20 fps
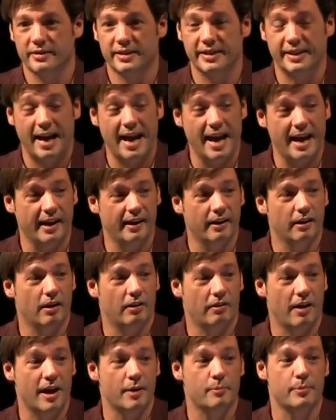Today,
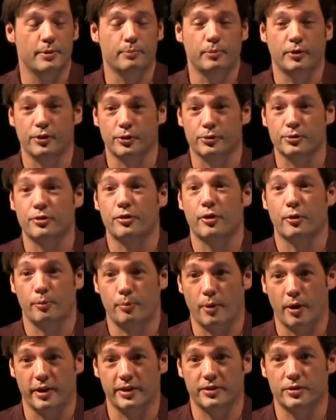a lot of people use
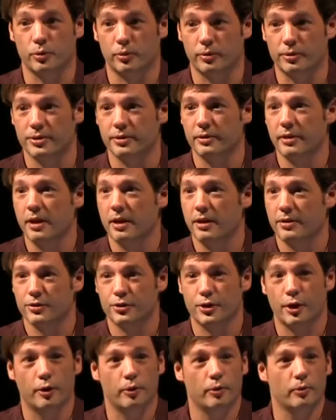third-party tools.
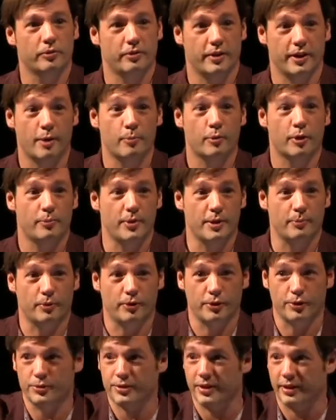So the number of
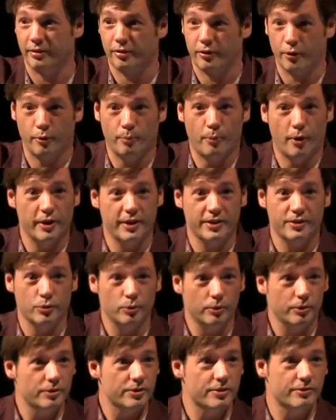people using third-party
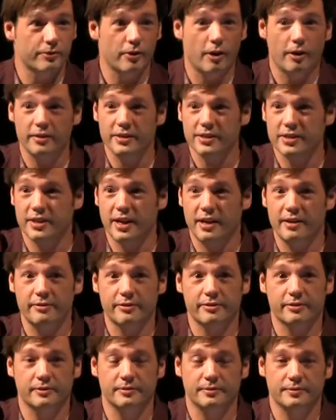tools for all this
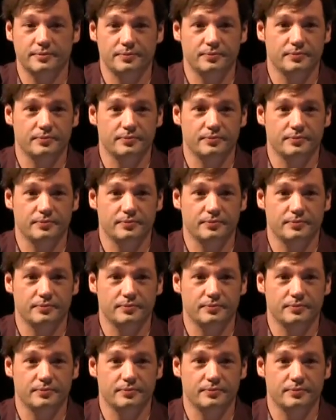stuff